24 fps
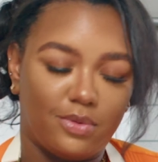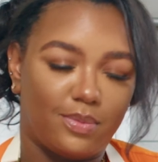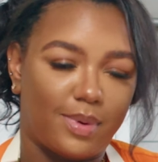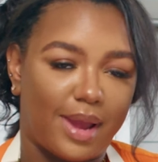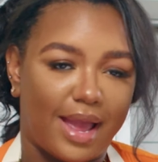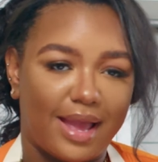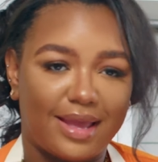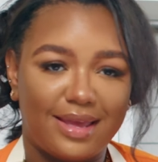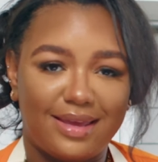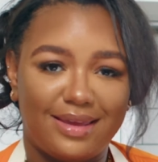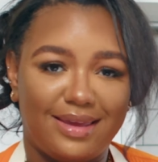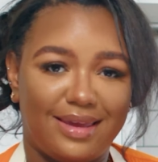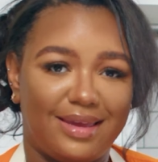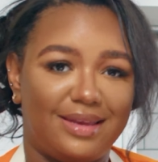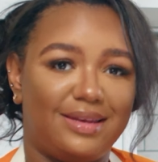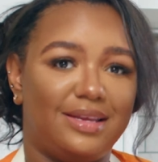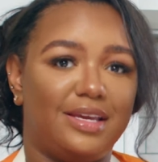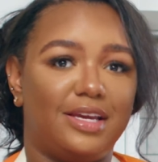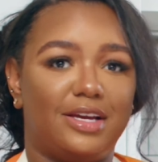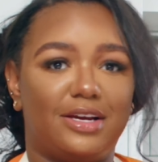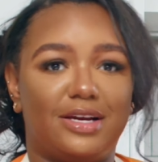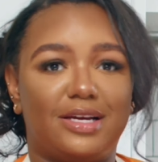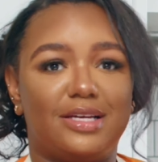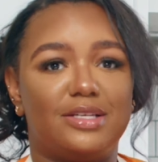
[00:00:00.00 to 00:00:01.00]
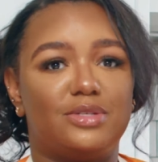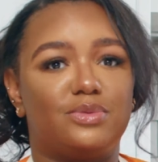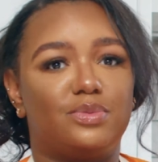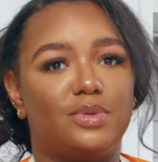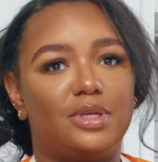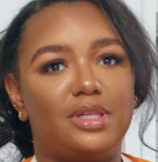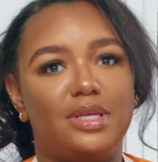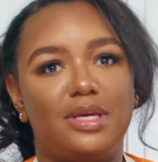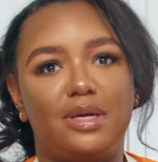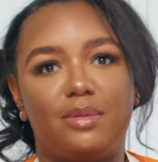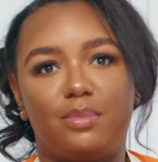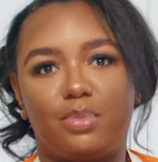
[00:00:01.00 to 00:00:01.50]
the rack again here is
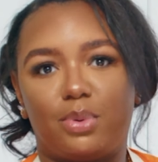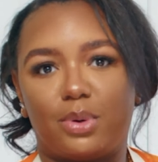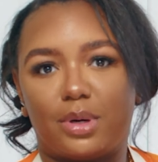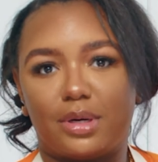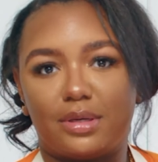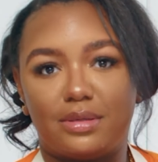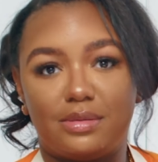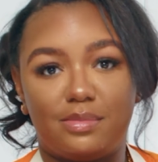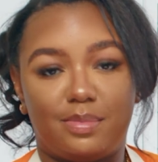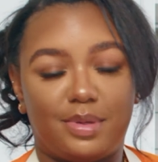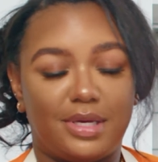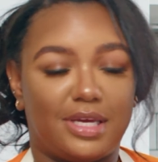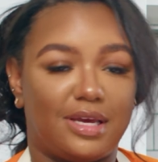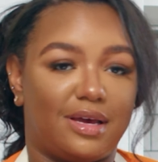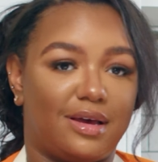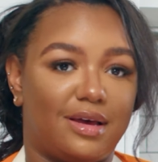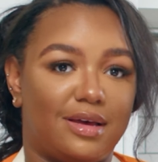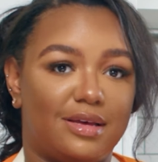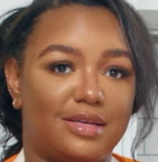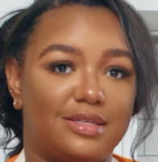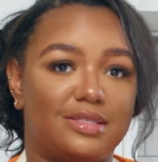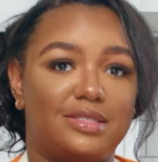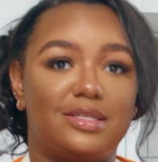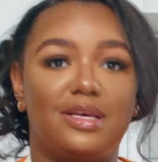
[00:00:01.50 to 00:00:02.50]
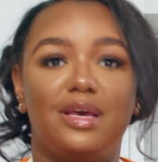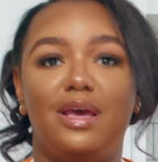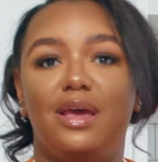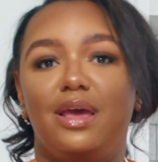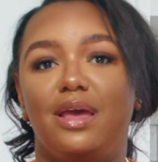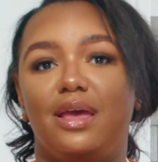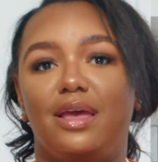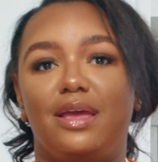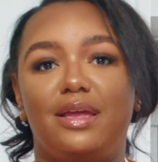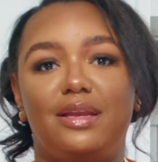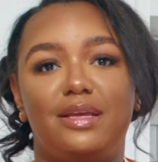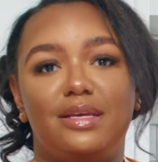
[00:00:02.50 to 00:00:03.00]
really important because
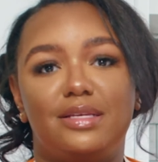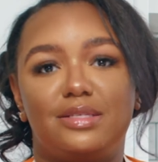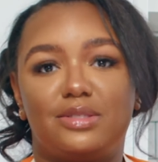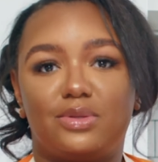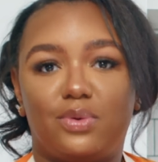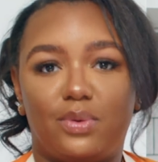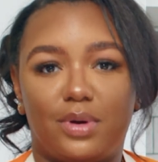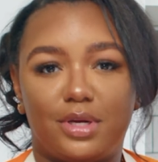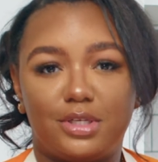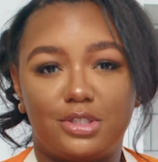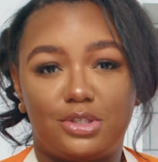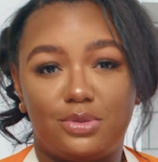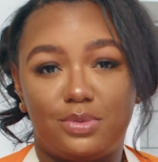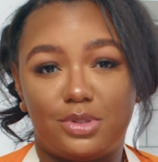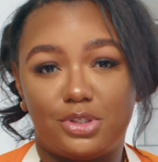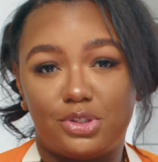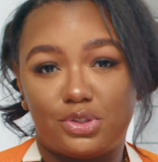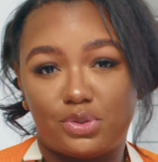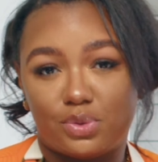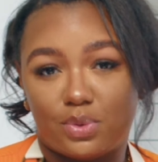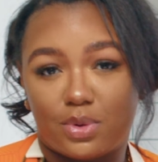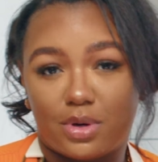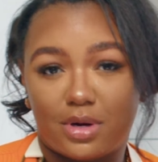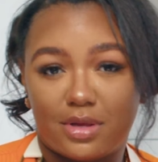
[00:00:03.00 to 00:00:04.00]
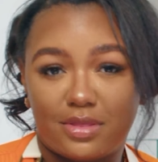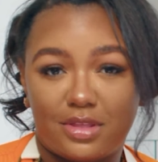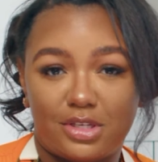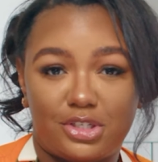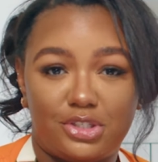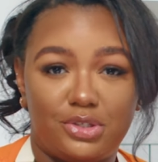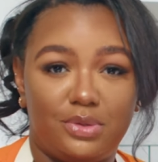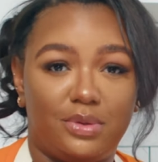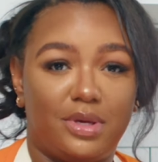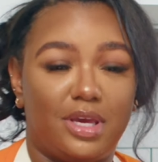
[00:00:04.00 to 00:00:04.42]
it is going to ensure that you